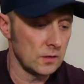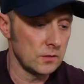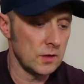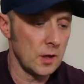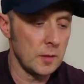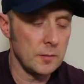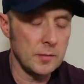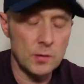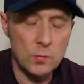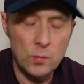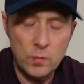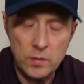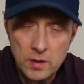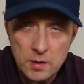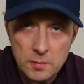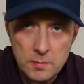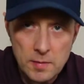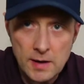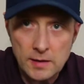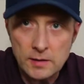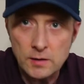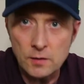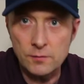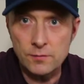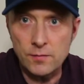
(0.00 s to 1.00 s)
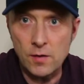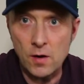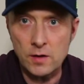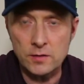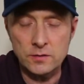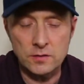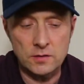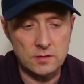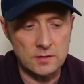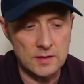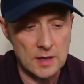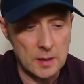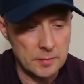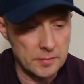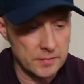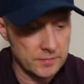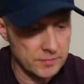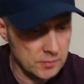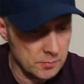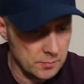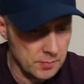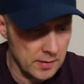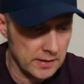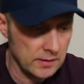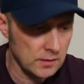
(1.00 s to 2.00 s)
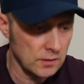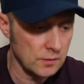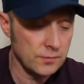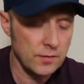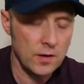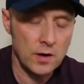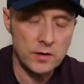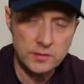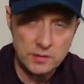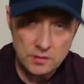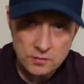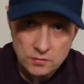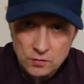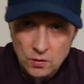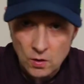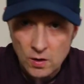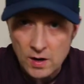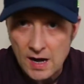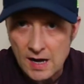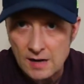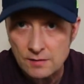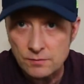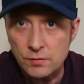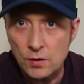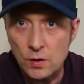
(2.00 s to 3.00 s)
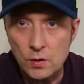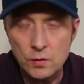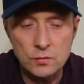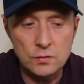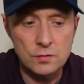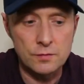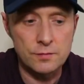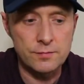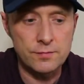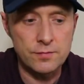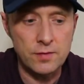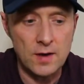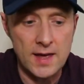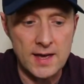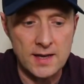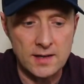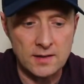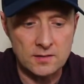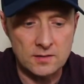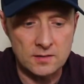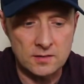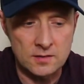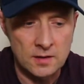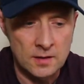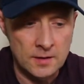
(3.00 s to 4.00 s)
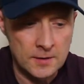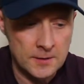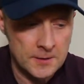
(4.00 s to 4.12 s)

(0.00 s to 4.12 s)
don't be worried about your visor snapping. If it's a brand new visor, it's gonna have loads of flex.